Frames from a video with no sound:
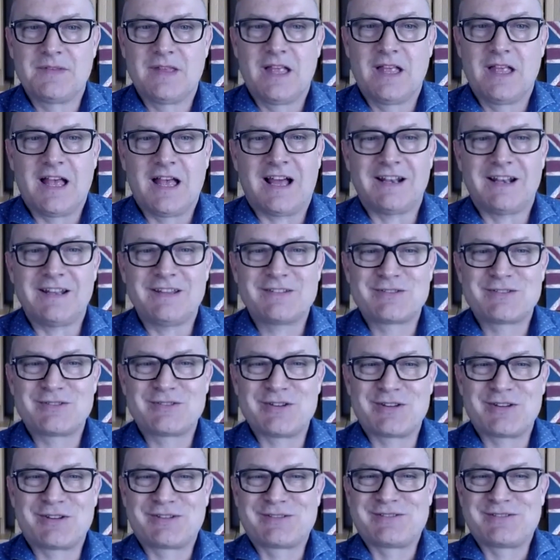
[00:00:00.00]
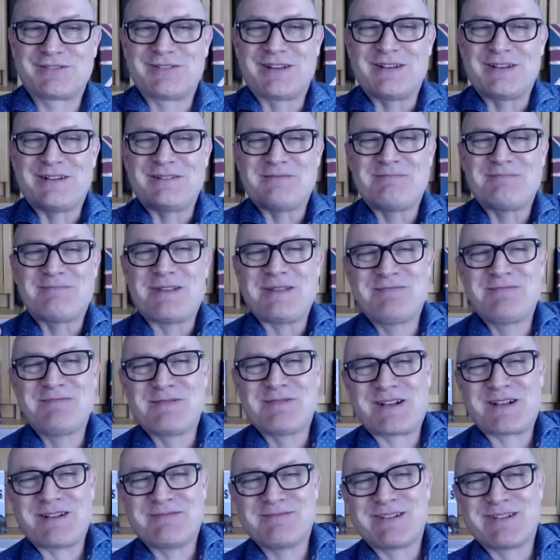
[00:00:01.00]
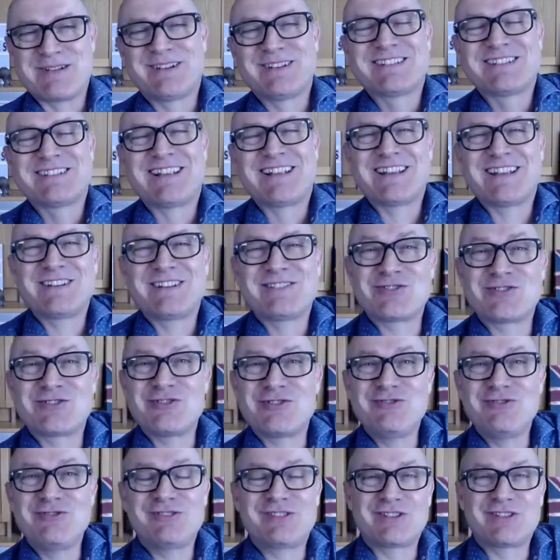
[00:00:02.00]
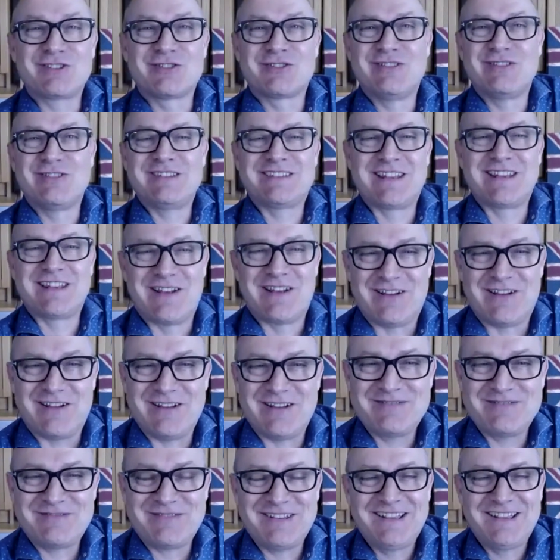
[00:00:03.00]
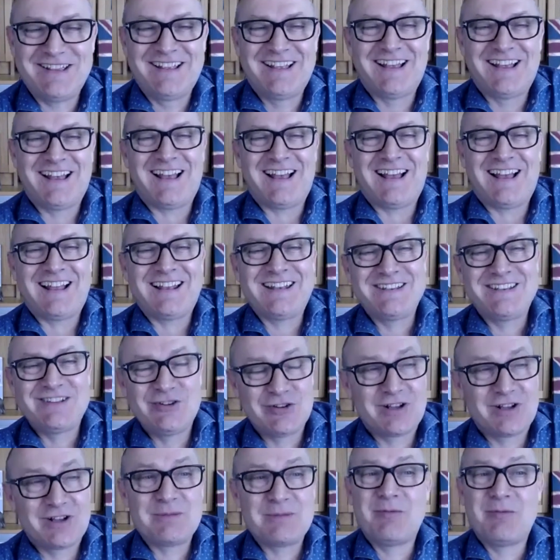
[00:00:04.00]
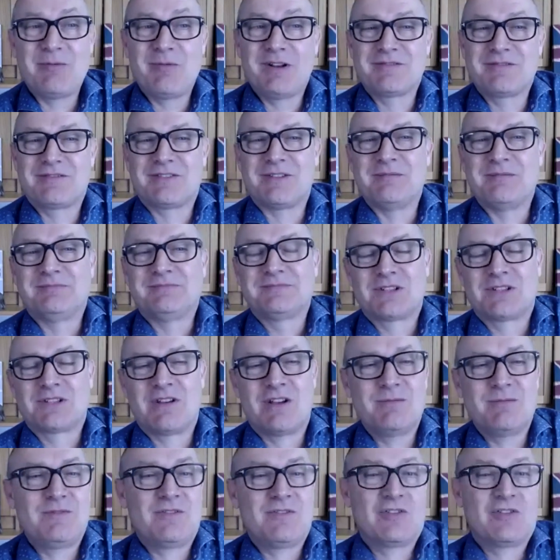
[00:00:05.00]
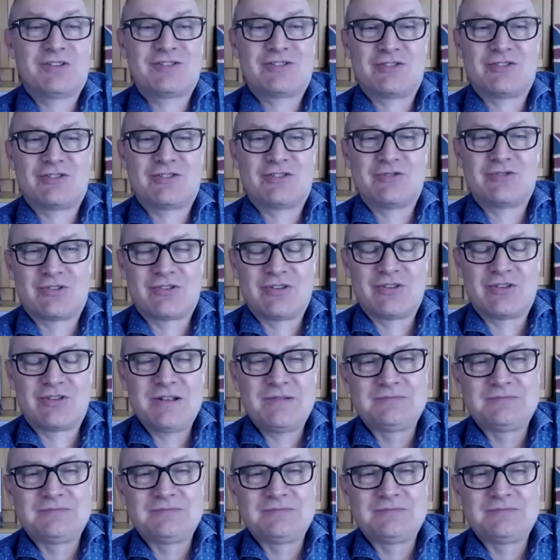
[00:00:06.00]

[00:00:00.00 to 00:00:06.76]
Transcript: And it's just people coming on telling true stories live, and you're going to be one of them. So I hope you've got a true story.